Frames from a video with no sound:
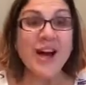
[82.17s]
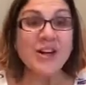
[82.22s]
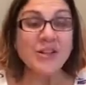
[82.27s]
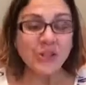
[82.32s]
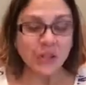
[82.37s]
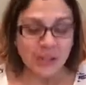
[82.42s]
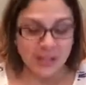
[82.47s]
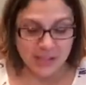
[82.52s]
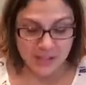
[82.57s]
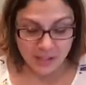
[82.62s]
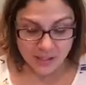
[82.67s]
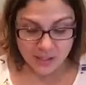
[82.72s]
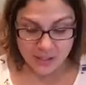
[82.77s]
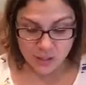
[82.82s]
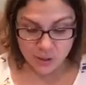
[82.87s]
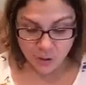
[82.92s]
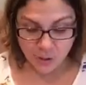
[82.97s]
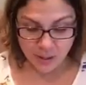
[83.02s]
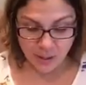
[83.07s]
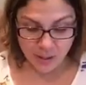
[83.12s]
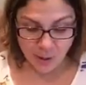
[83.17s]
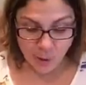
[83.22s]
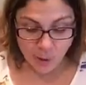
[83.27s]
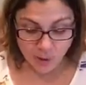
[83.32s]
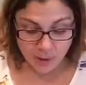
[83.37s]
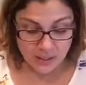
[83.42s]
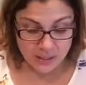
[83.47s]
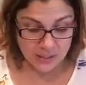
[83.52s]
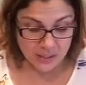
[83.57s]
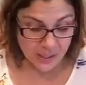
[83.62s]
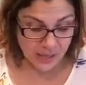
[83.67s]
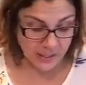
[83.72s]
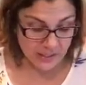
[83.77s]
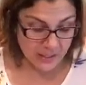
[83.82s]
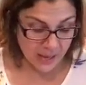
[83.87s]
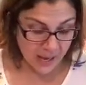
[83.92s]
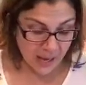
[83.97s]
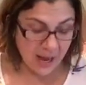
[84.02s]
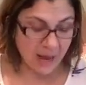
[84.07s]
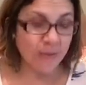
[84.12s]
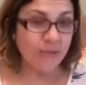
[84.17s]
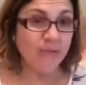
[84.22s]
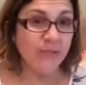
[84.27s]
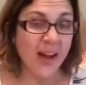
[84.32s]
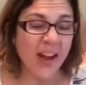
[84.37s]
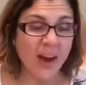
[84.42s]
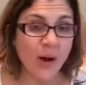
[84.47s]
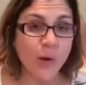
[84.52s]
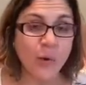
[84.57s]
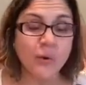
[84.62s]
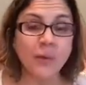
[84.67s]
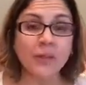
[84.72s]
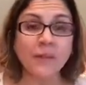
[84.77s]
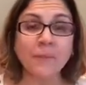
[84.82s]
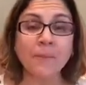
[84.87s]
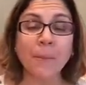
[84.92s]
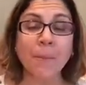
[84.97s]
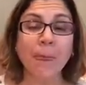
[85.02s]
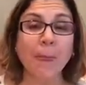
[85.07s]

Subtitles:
so let's get started. All these things I have found